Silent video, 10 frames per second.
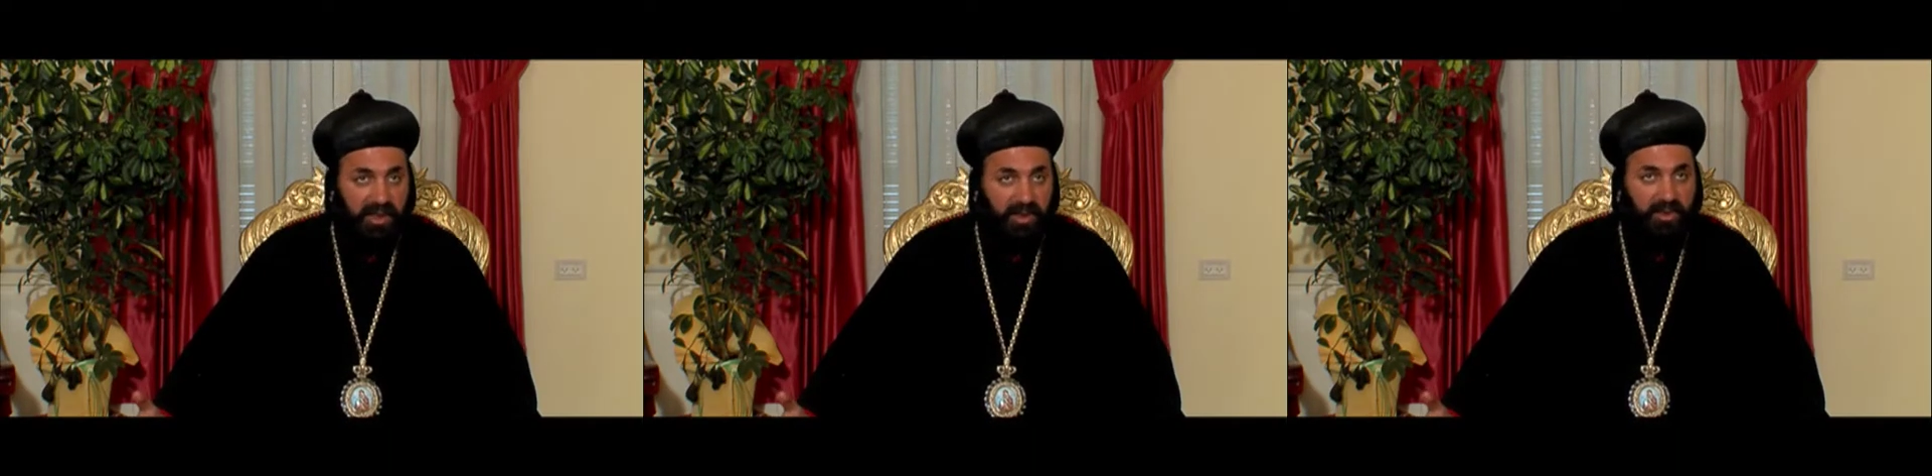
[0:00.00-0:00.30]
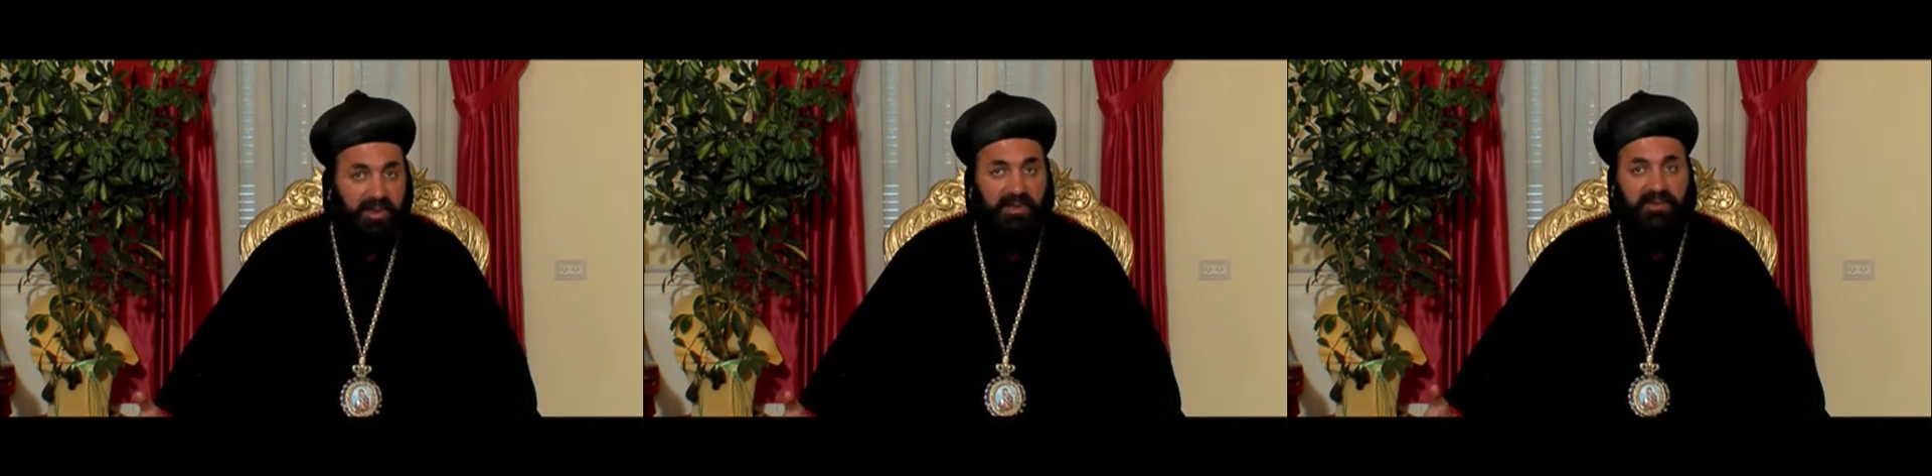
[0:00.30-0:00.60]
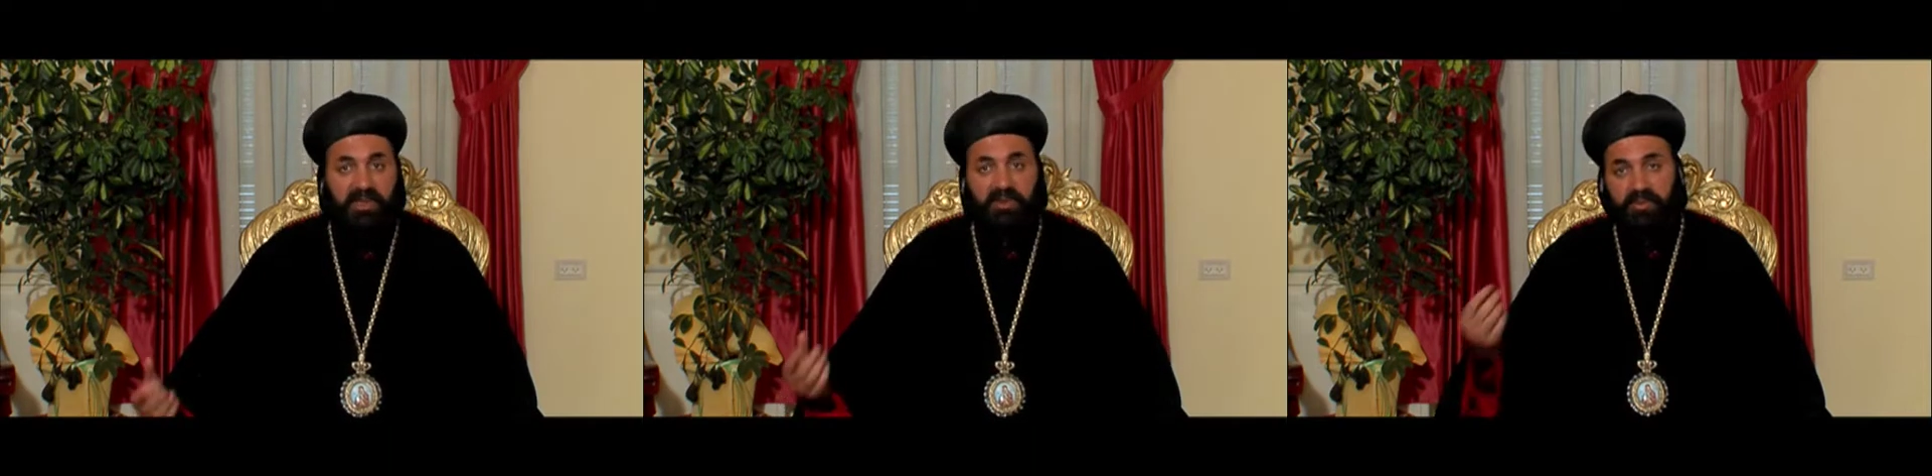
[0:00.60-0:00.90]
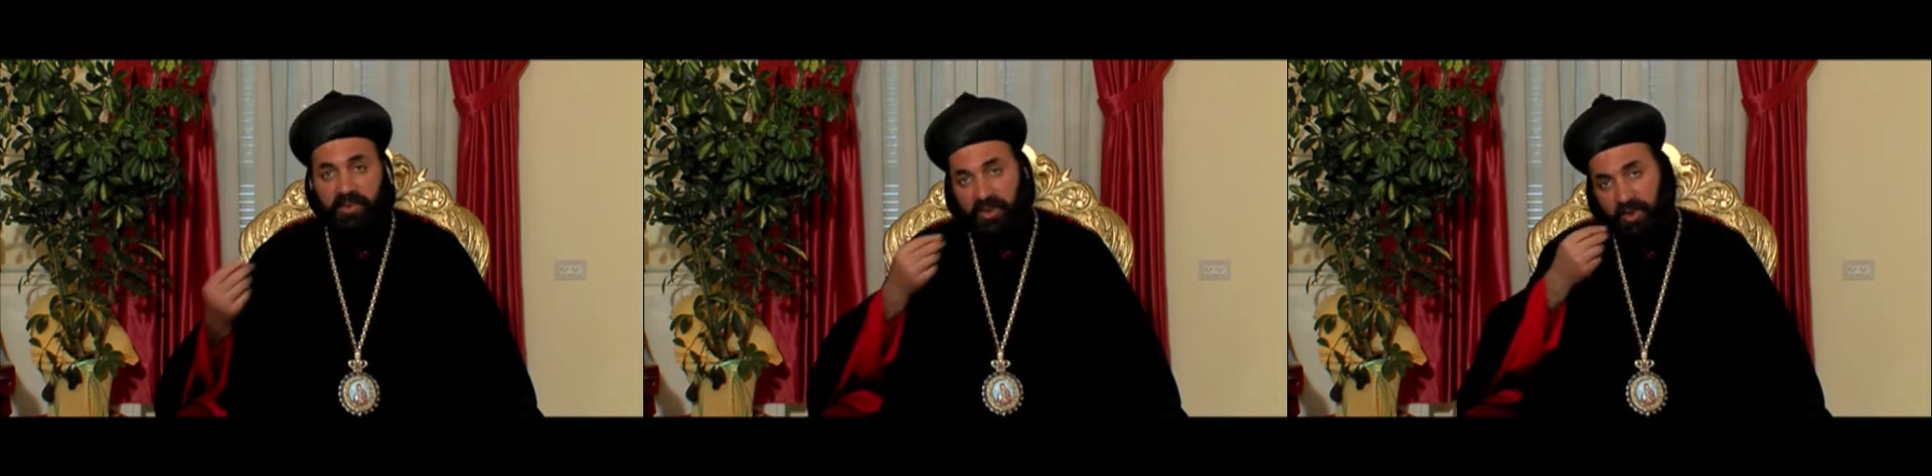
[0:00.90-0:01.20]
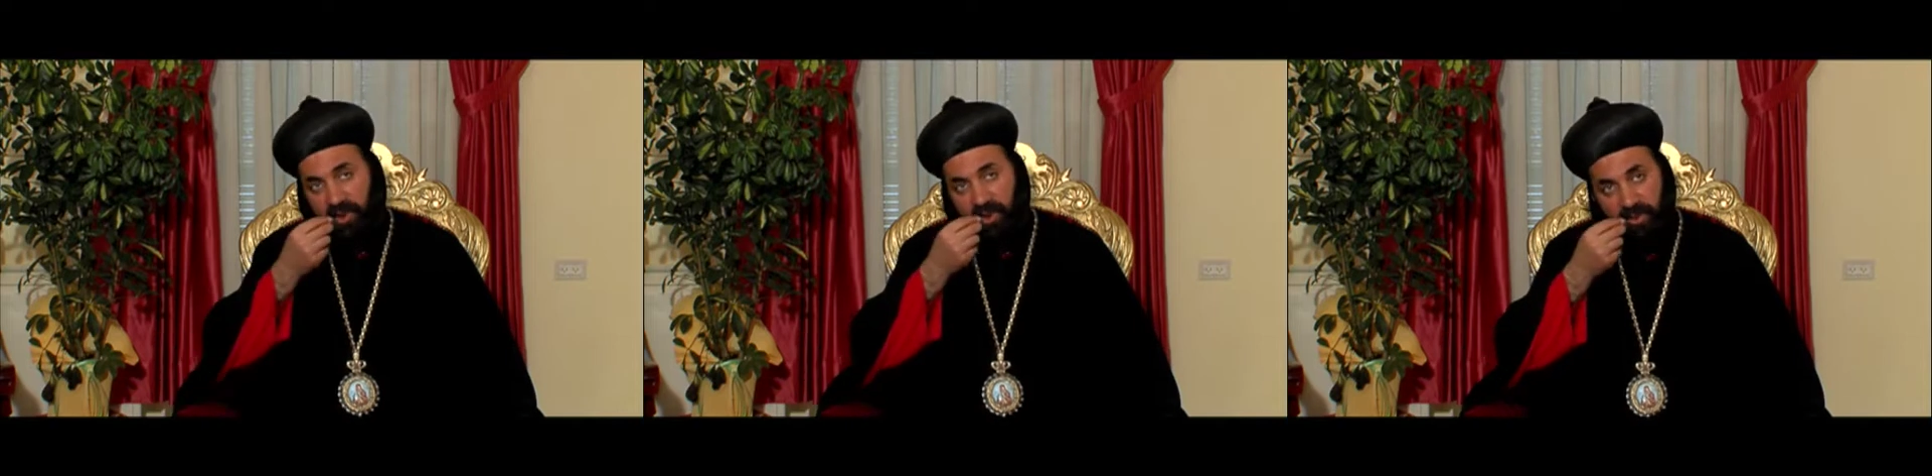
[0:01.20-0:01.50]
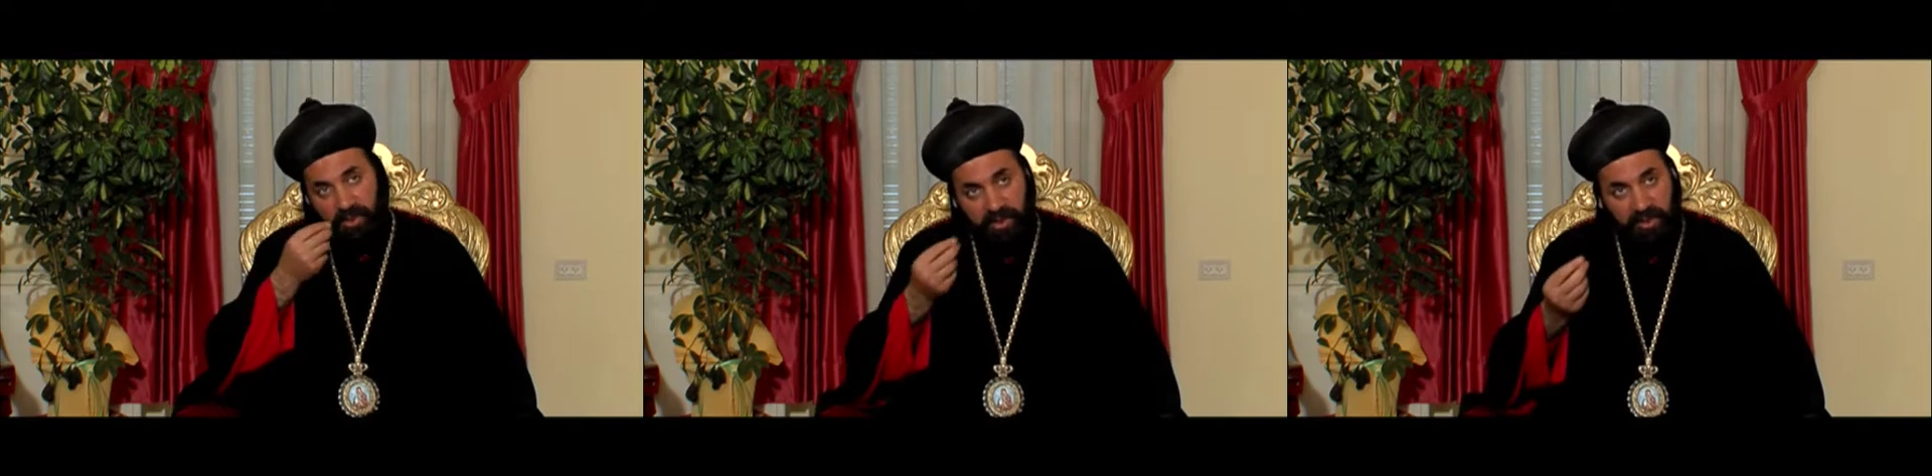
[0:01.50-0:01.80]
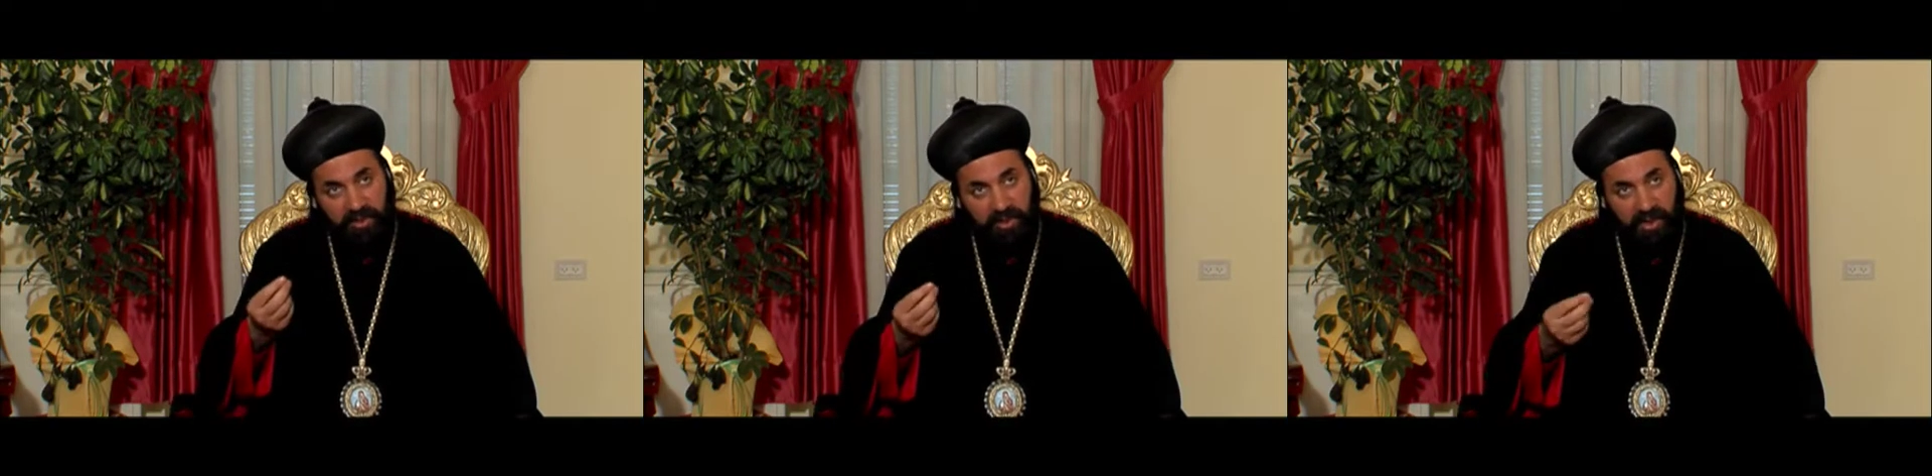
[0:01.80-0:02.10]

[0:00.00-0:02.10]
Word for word: will give him Holy Communion